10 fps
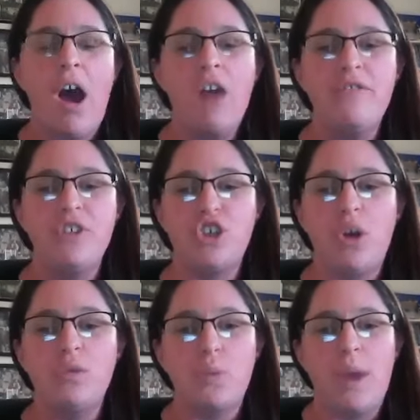over the
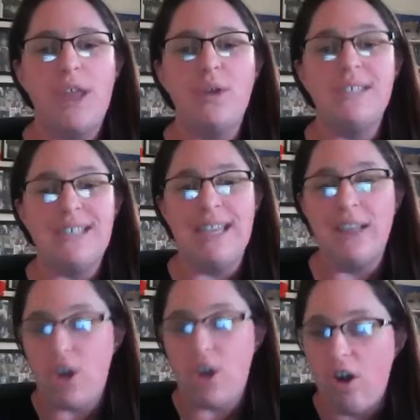shoulder, where you can
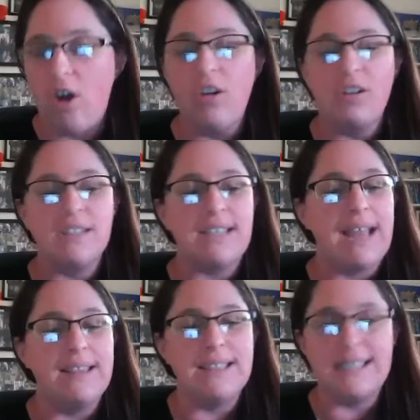see the cogs
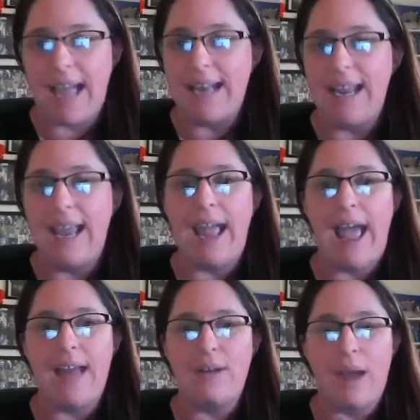and the scanning,
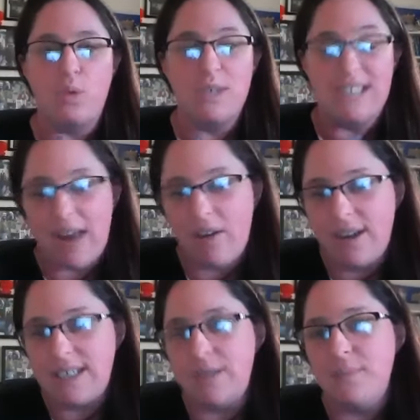and we'll scan
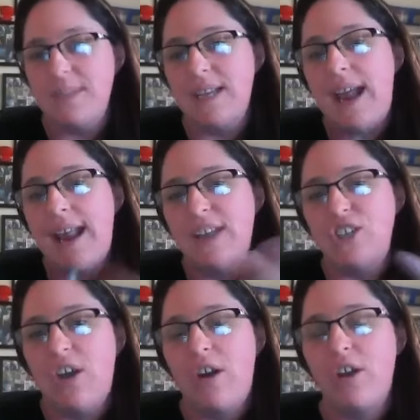items and
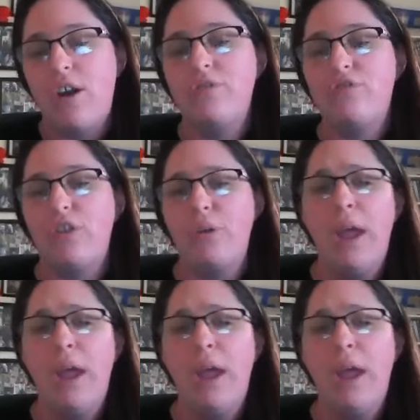actually kind of go through